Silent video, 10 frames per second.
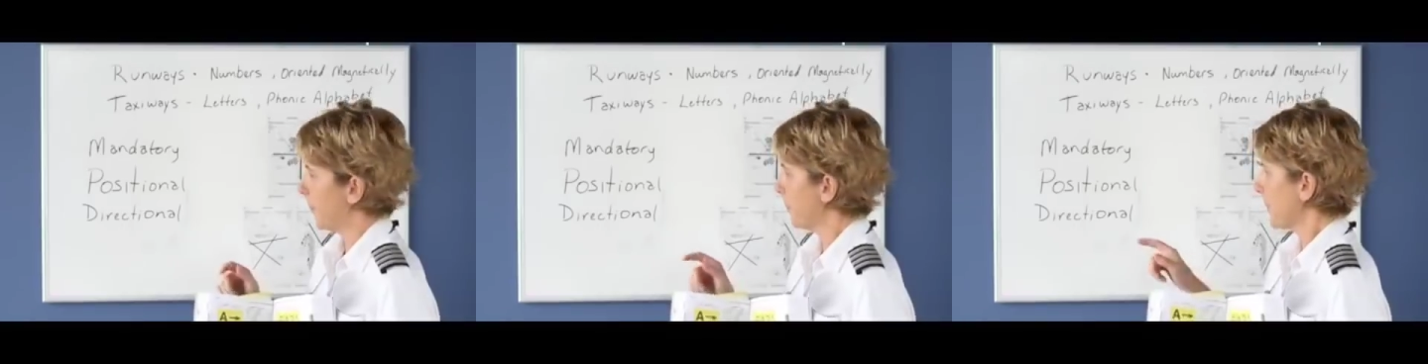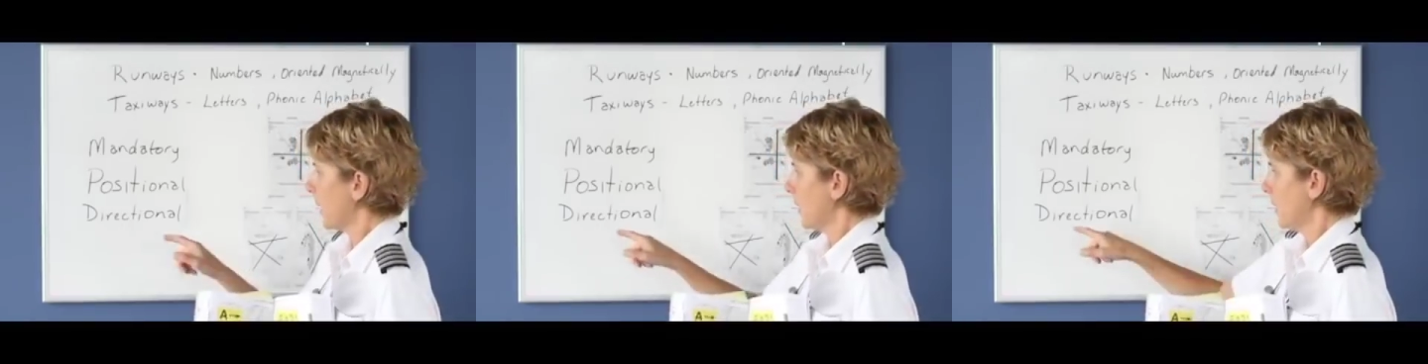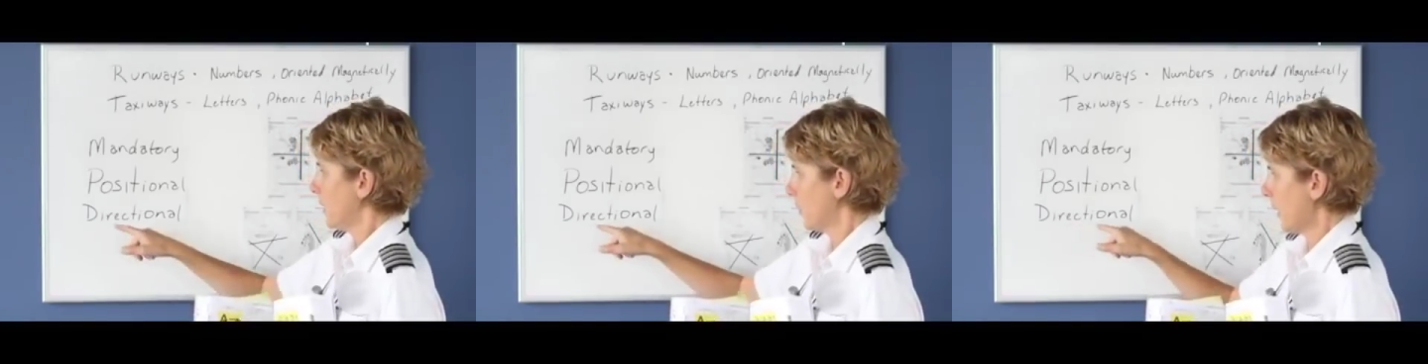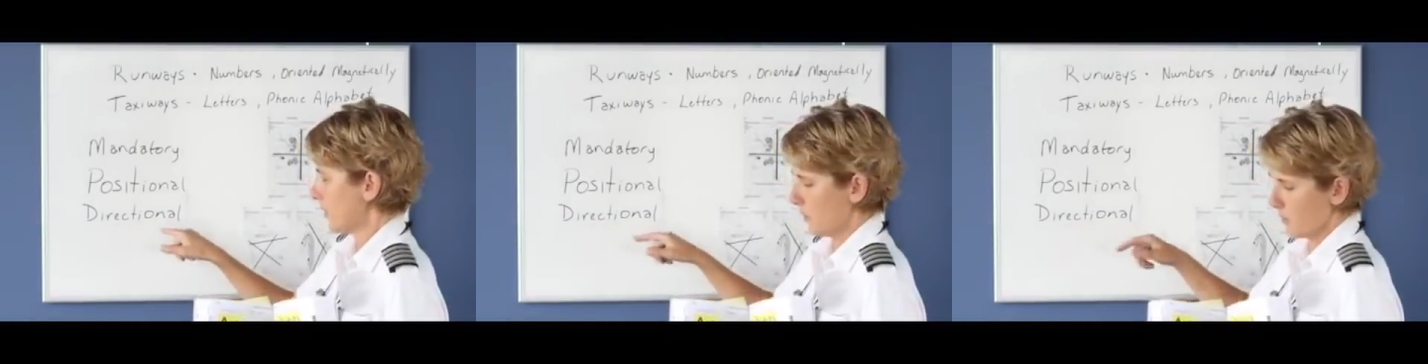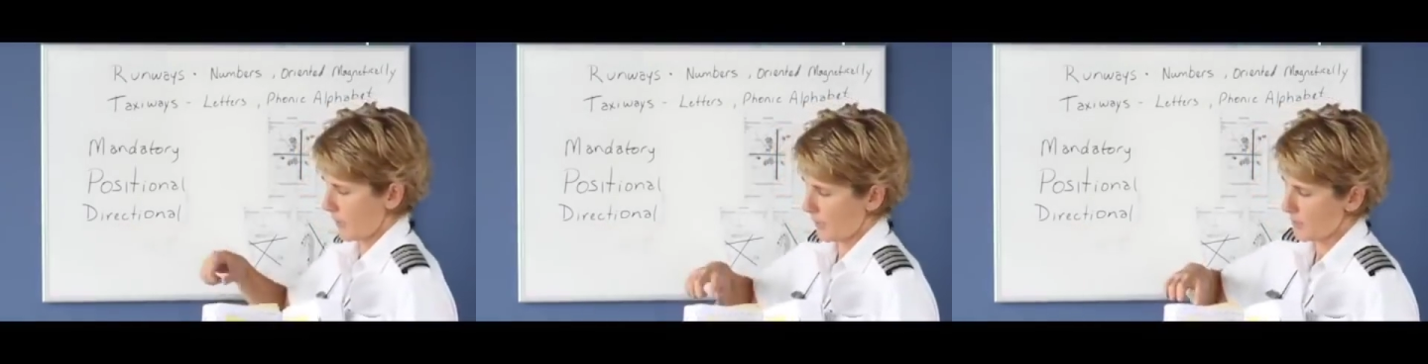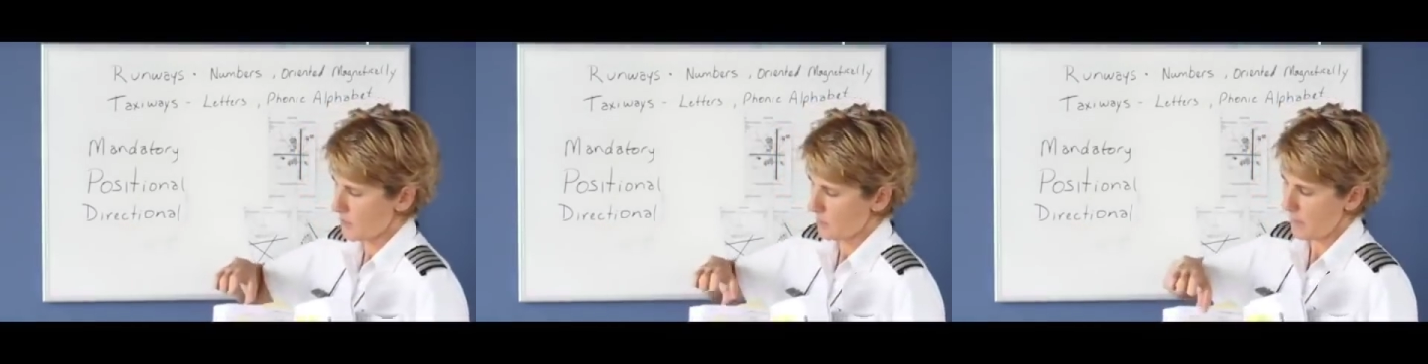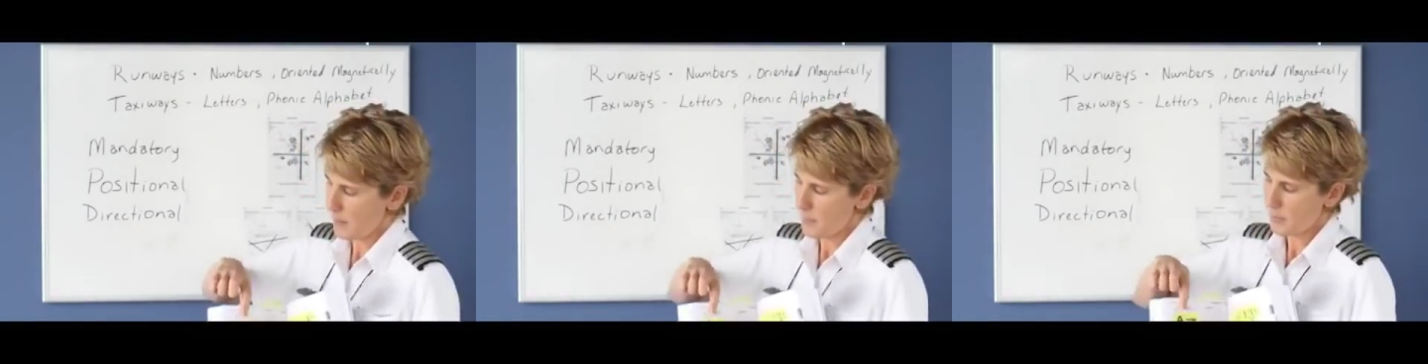them. Directional signs
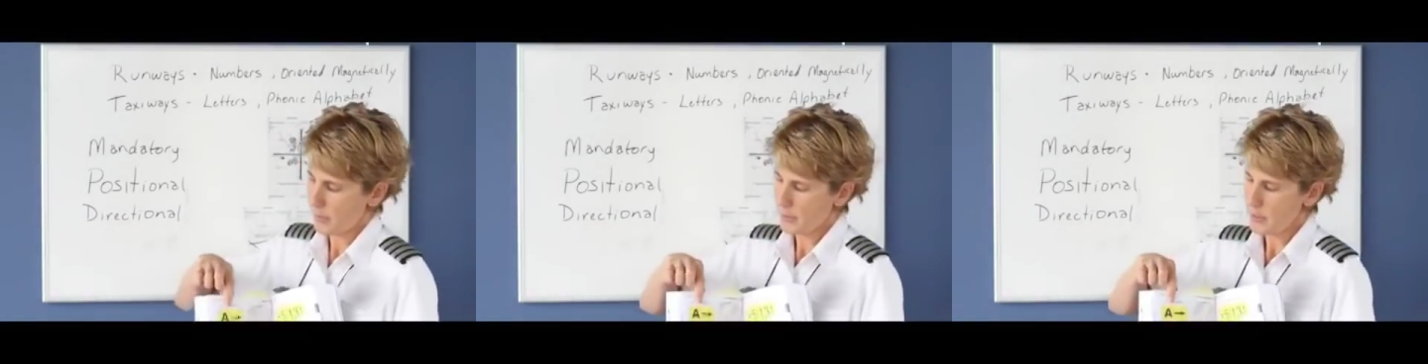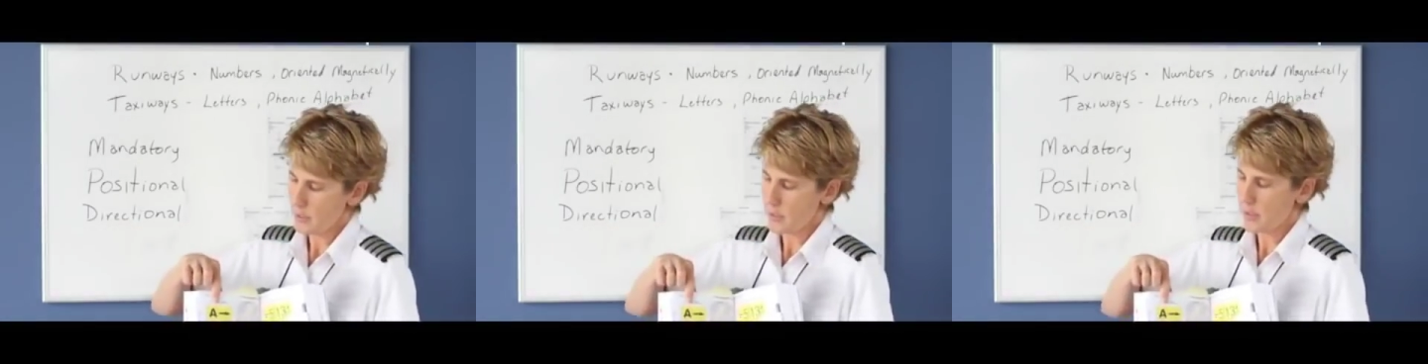may appear like this.